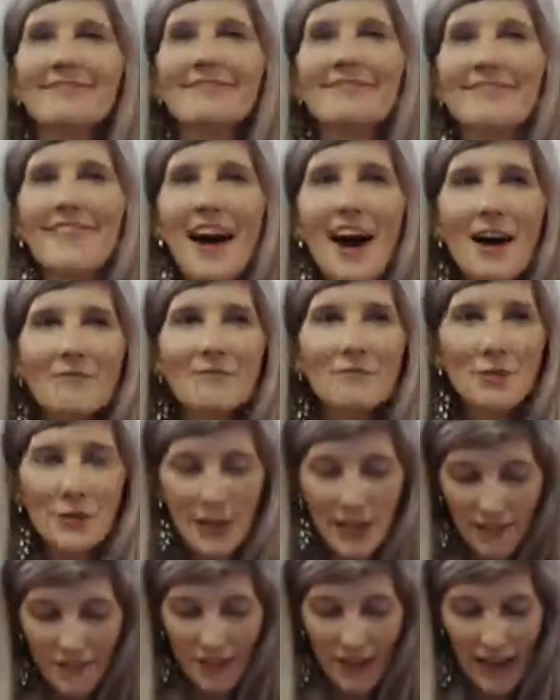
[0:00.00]
not
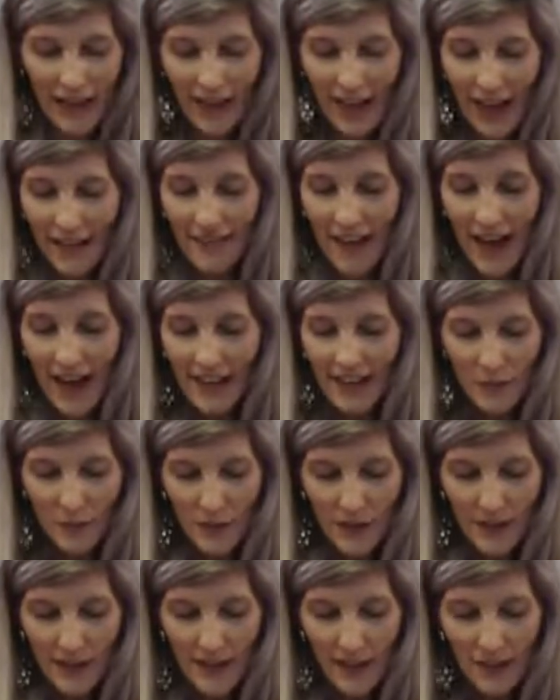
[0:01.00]
forgiving. And that is
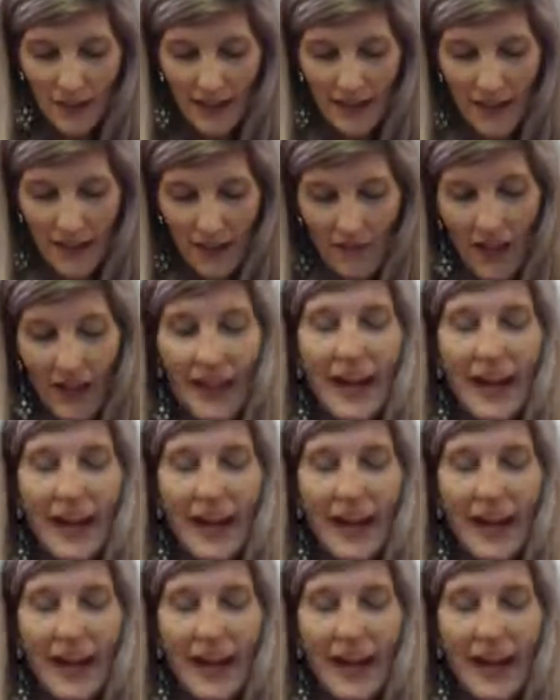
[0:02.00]
177.